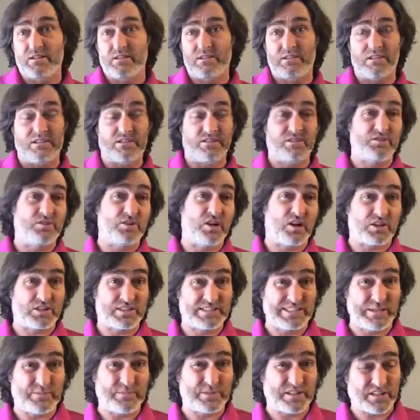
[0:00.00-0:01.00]
The dog
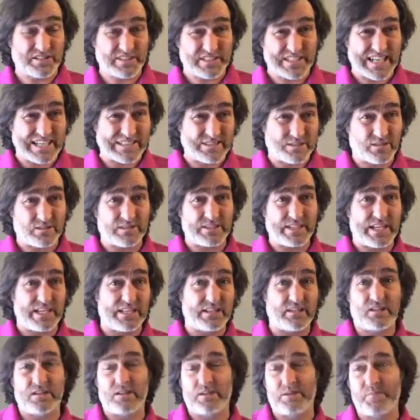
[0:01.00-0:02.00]
sleeps outside all day
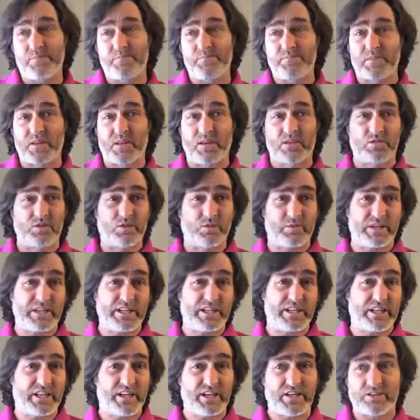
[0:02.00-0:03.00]
long. Nobody
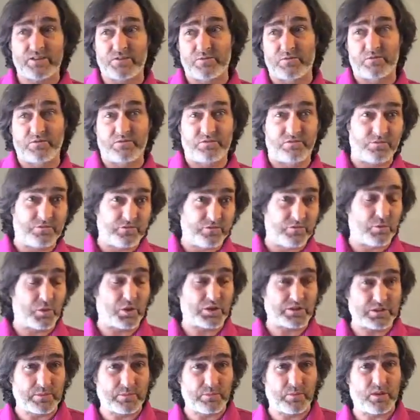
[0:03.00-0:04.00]
cares.
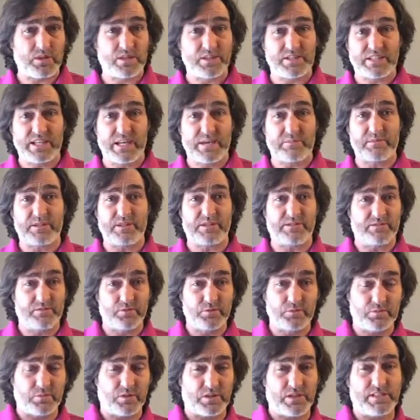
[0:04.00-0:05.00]
Water bowl is empty,
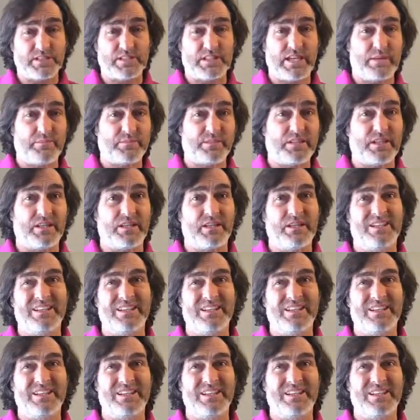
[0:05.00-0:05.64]
food bowl is empty.